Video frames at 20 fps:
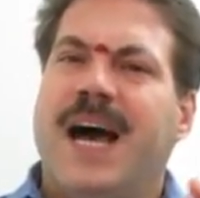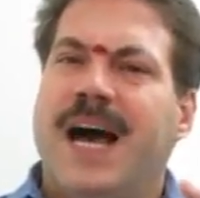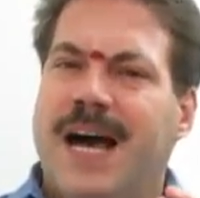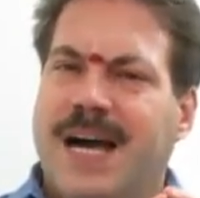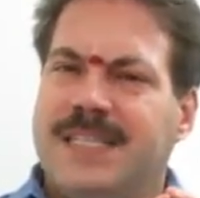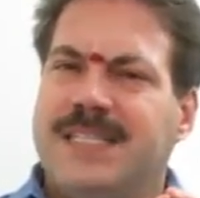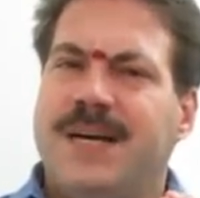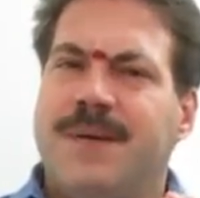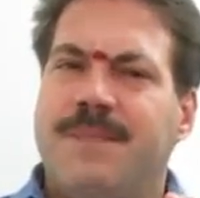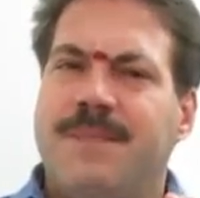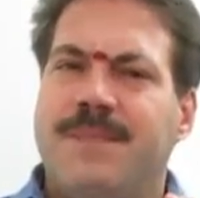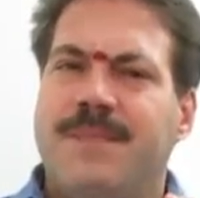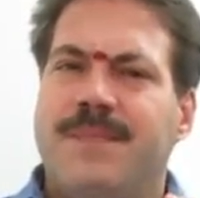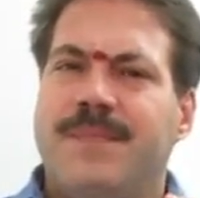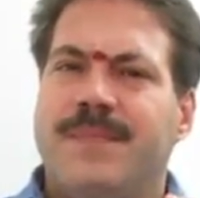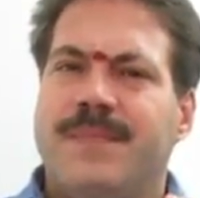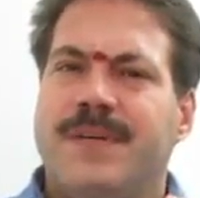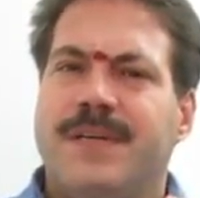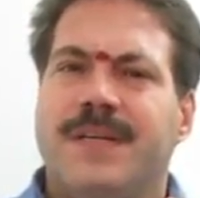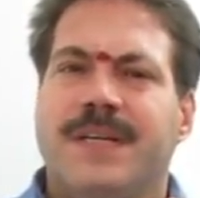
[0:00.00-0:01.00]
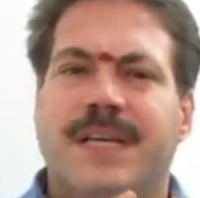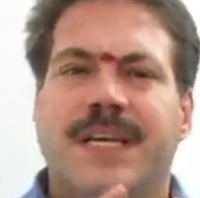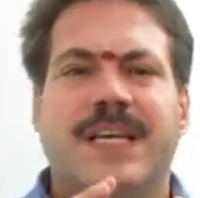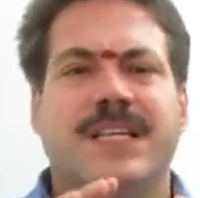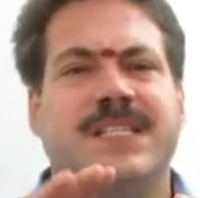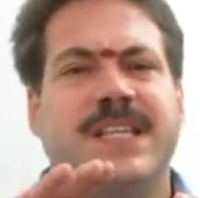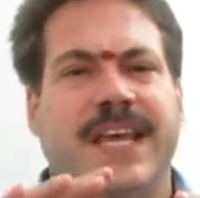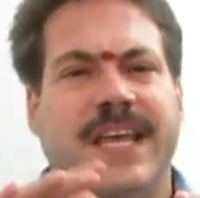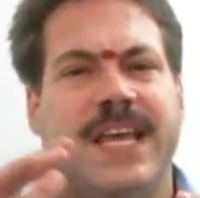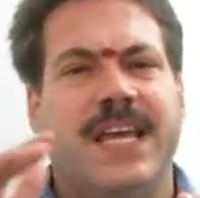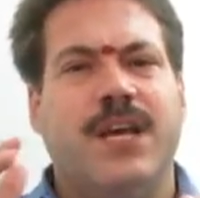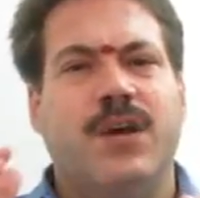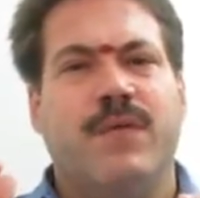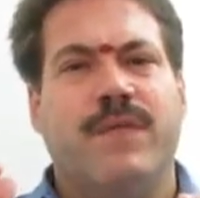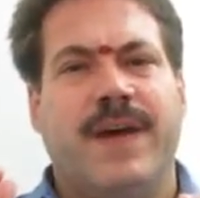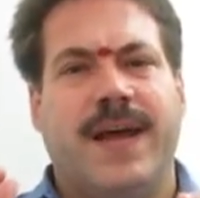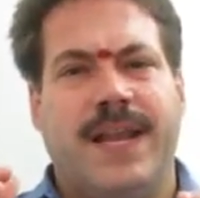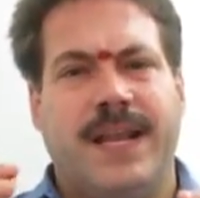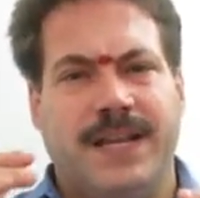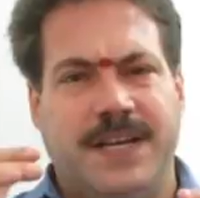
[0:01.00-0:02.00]
Aram is the
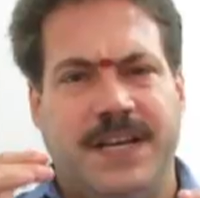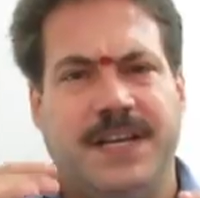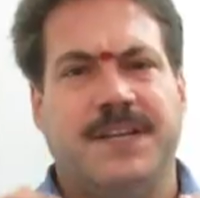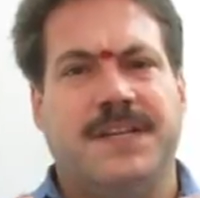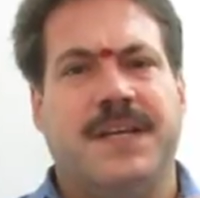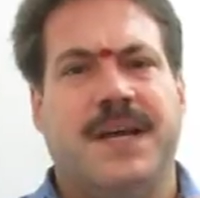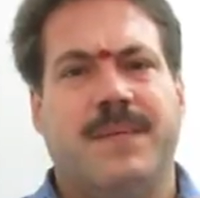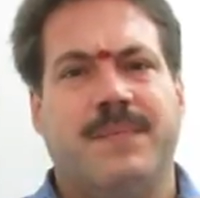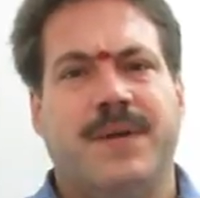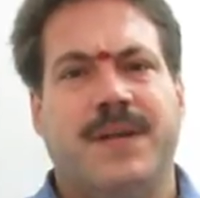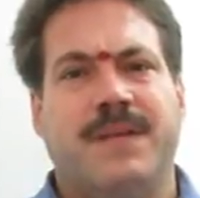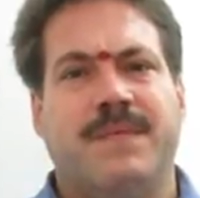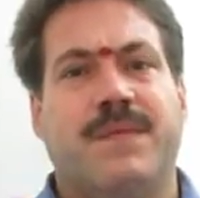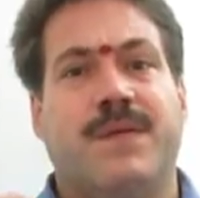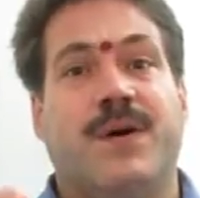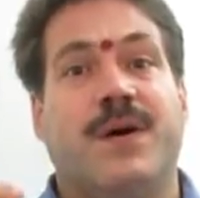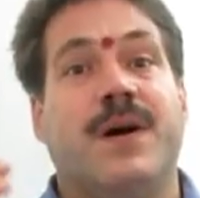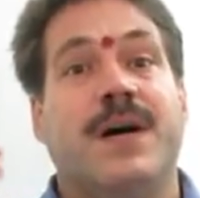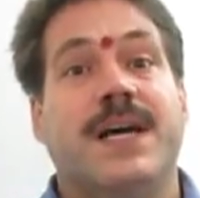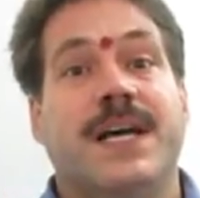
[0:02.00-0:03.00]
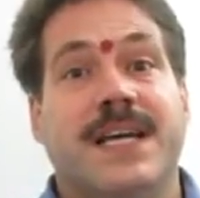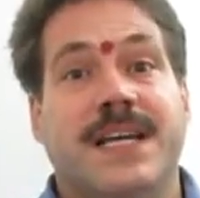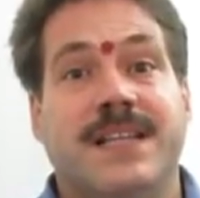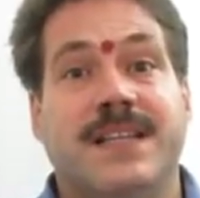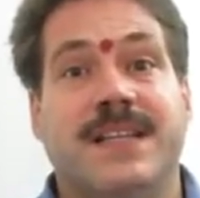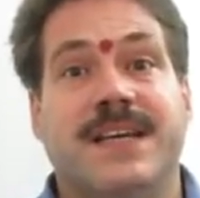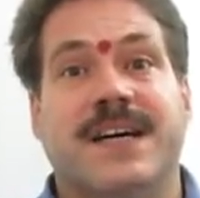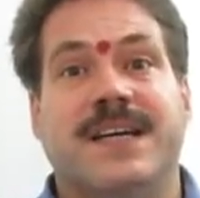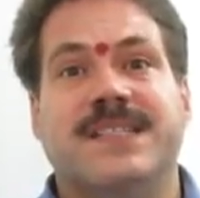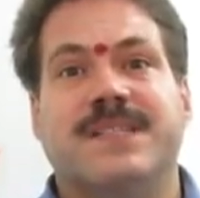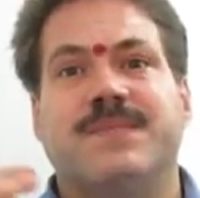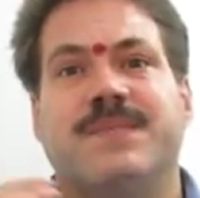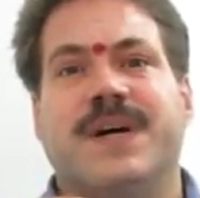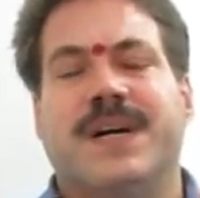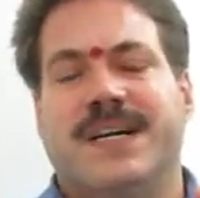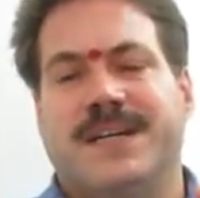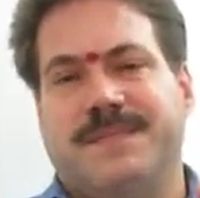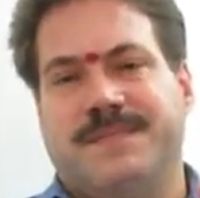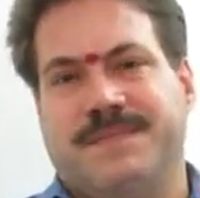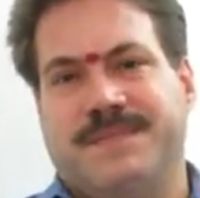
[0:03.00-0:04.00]
equivalent in Tamil for
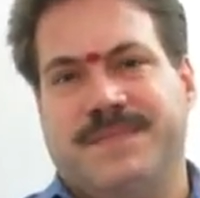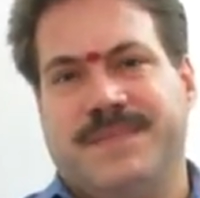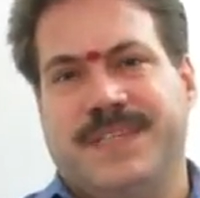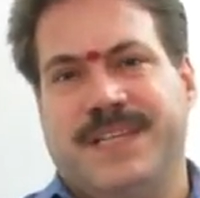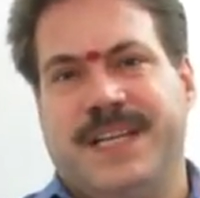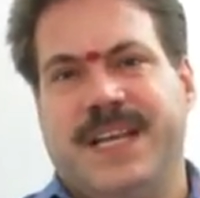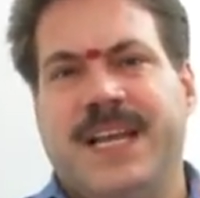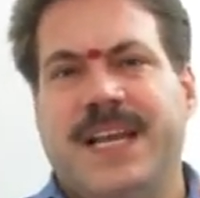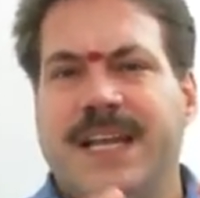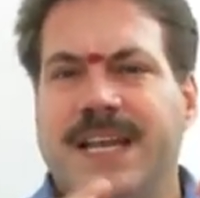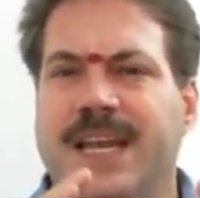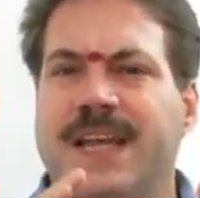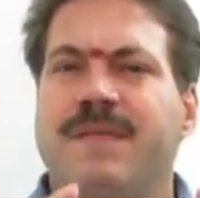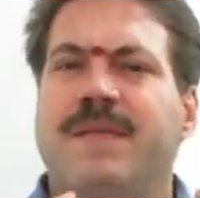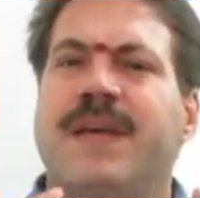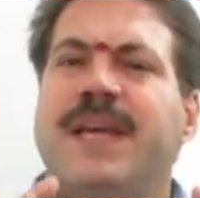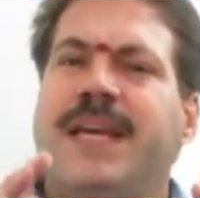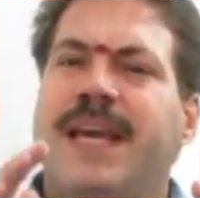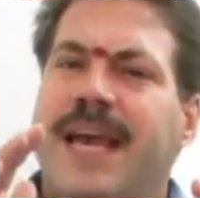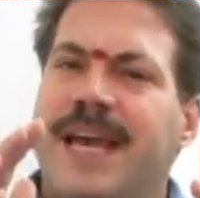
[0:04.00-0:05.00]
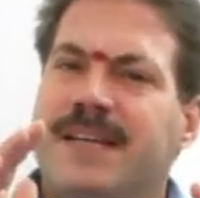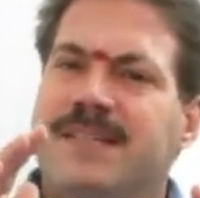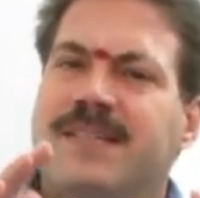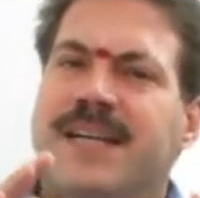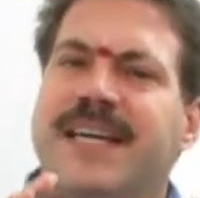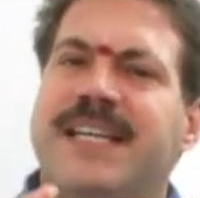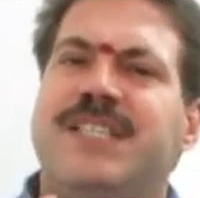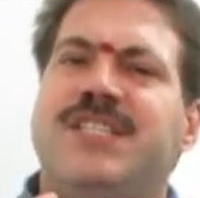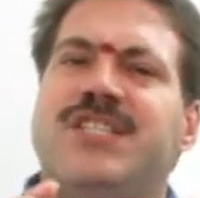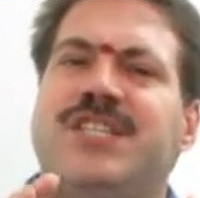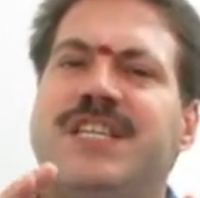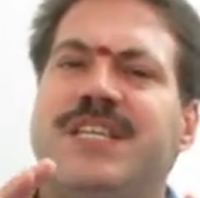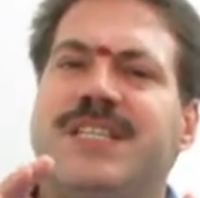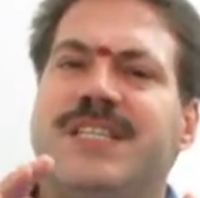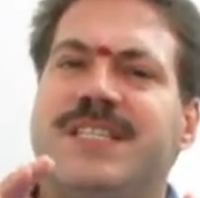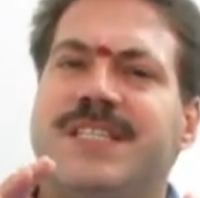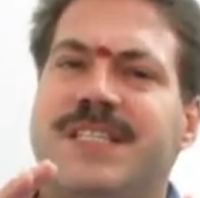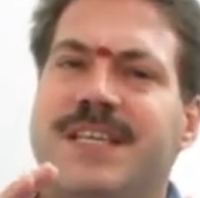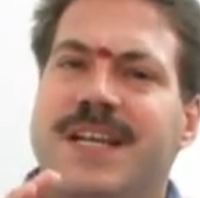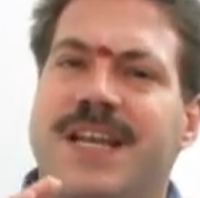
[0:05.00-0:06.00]
Dharma, living a
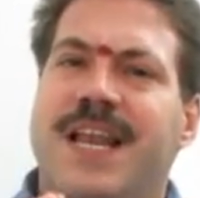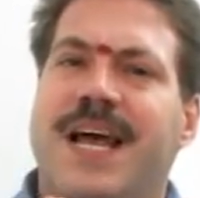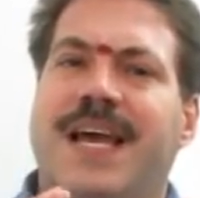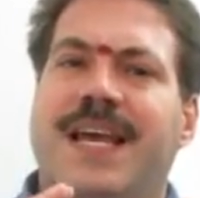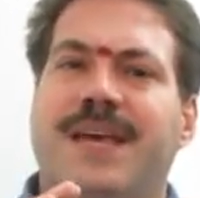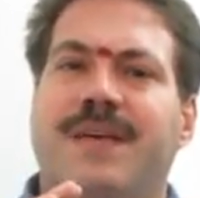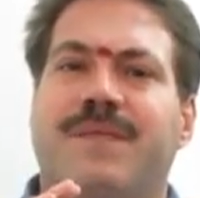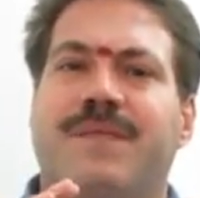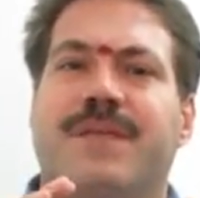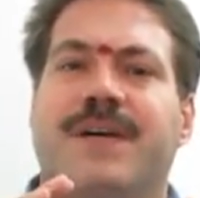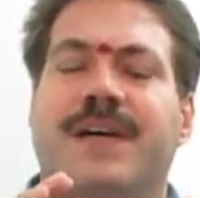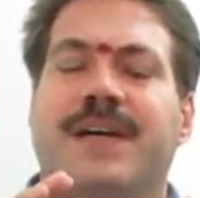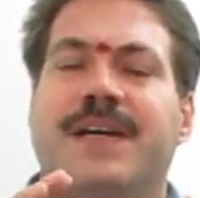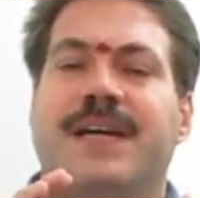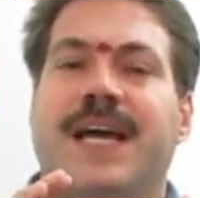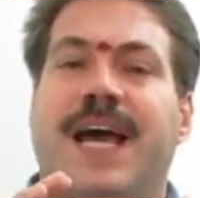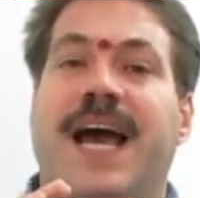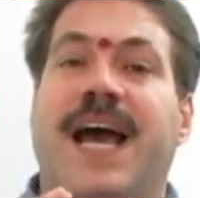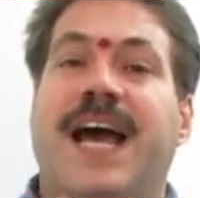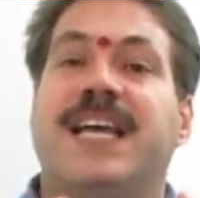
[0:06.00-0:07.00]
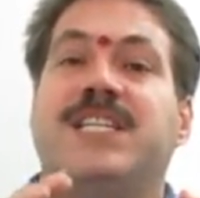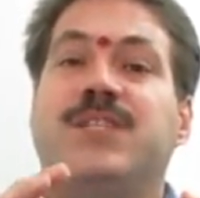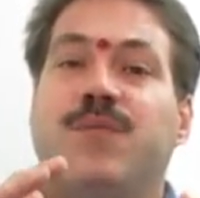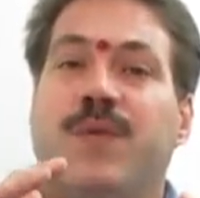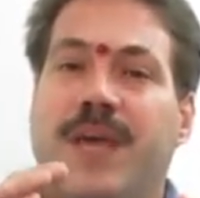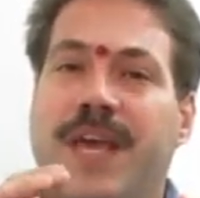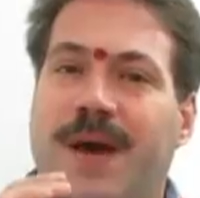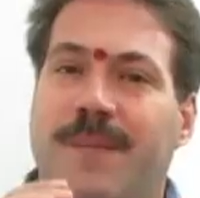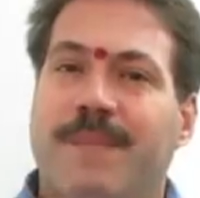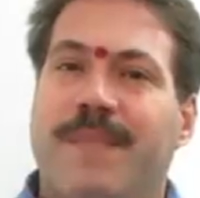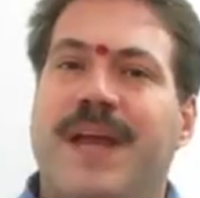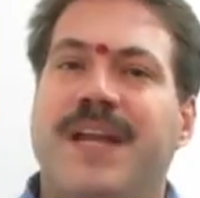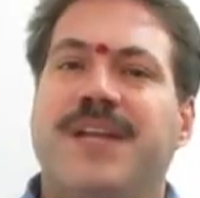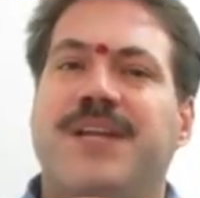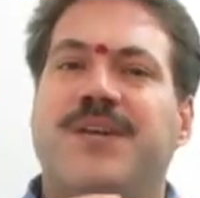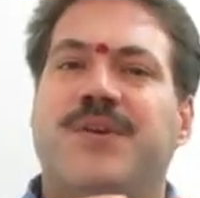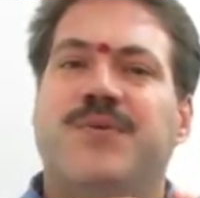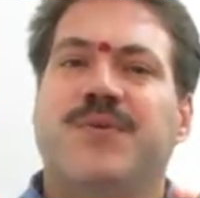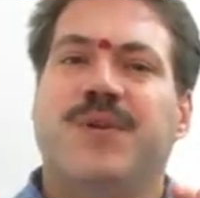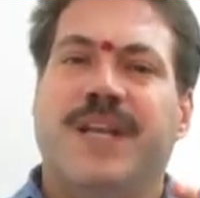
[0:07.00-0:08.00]
righteous life as we are
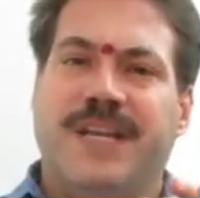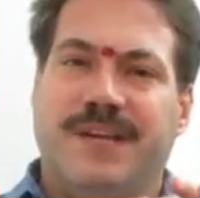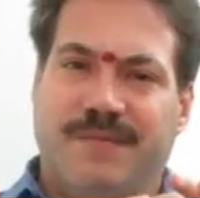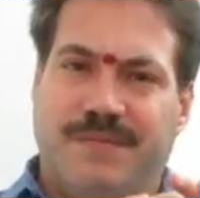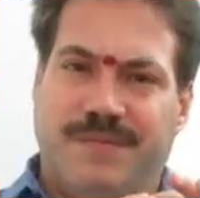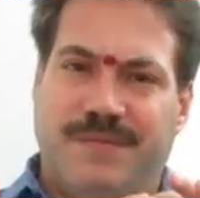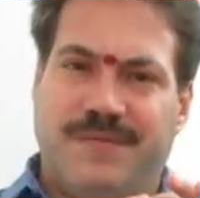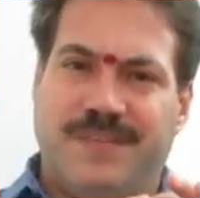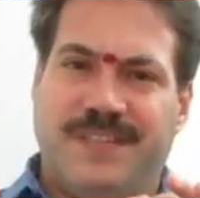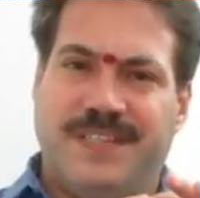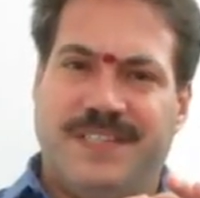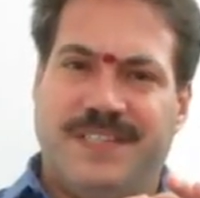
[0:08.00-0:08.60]
meant to live.